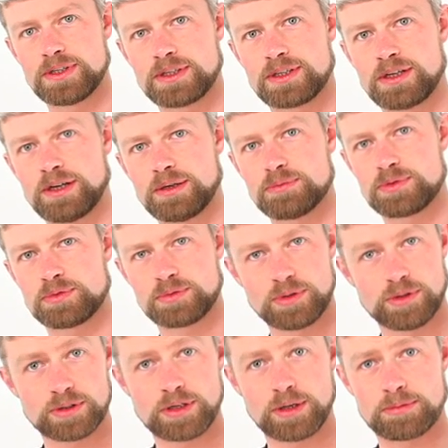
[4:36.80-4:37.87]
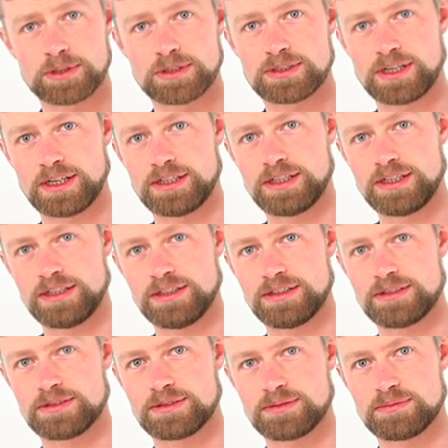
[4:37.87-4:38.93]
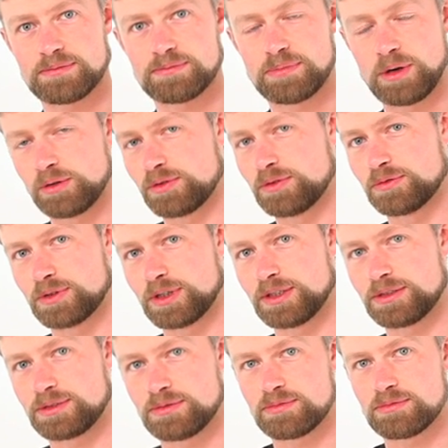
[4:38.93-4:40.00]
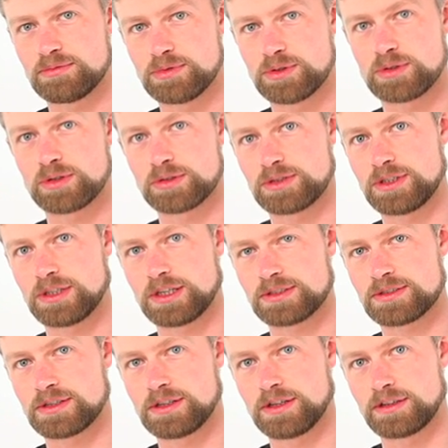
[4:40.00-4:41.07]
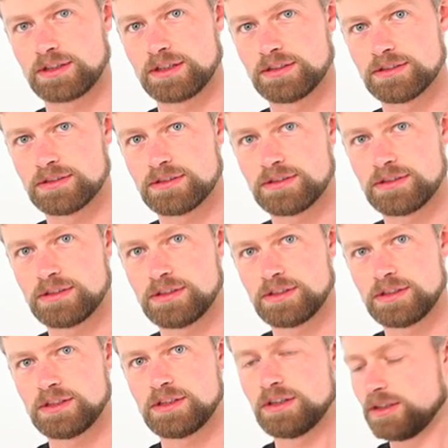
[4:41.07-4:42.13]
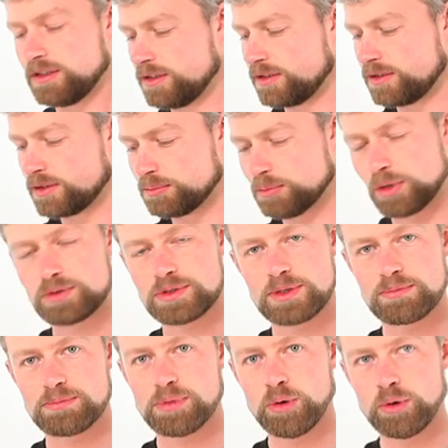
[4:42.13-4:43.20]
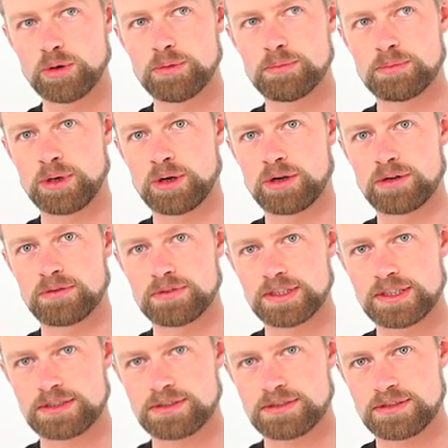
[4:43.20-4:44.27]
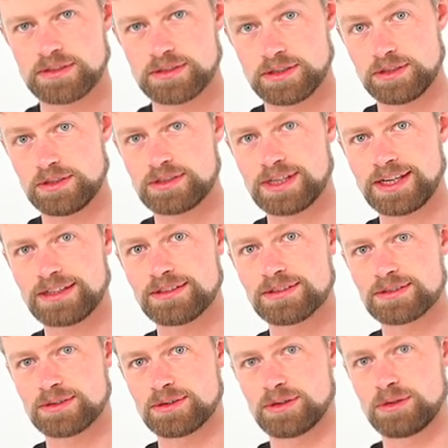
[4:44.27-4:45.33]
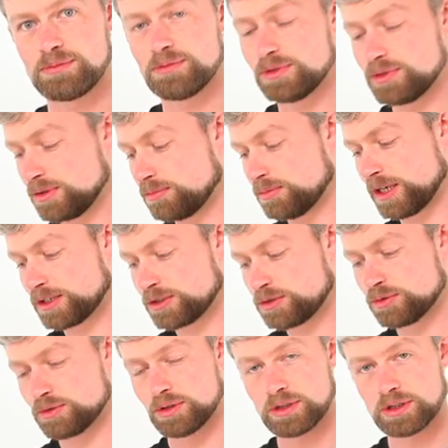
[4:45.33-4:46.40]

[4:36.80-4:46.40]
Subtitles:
cups, we've got a couple of techniques, both of which will cost you next to nothing. The most important part of this is that you take your time and you make sure that the